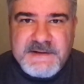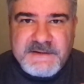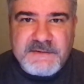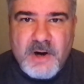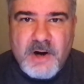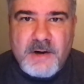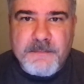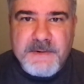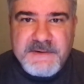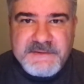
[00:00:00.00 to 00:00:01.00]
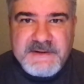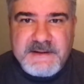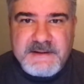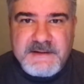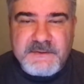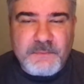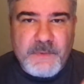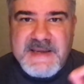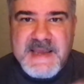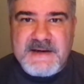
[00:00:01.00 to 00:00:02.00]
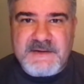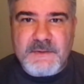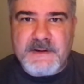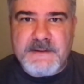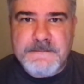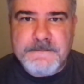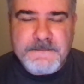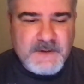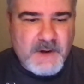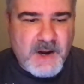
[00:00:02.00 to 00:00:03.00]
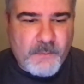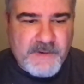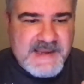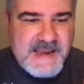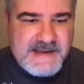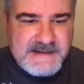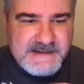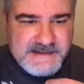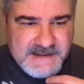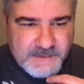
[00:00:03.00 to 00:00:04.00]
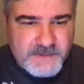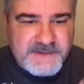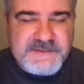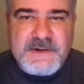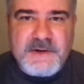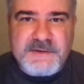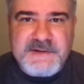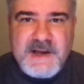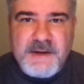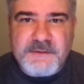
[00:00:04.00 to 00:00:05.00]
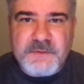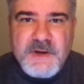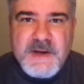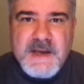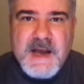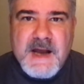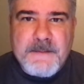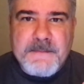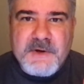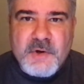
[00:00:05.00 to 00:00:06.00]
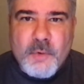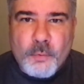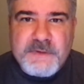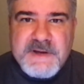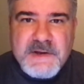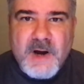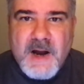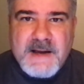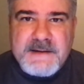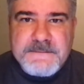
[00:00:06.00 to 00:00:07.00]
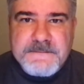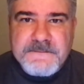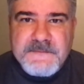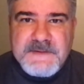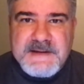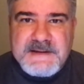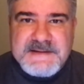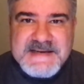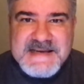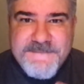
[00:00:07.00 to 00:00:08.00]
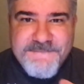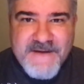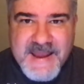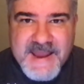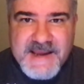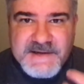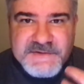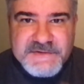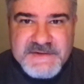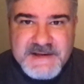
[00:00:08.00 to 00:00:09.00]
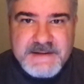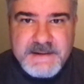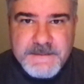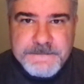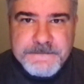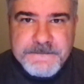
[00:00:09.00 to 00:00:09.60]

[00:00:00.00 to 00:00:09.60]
disarm sin, because we can't do it. We can't get rid of sin ourselves. Only God can defang sin.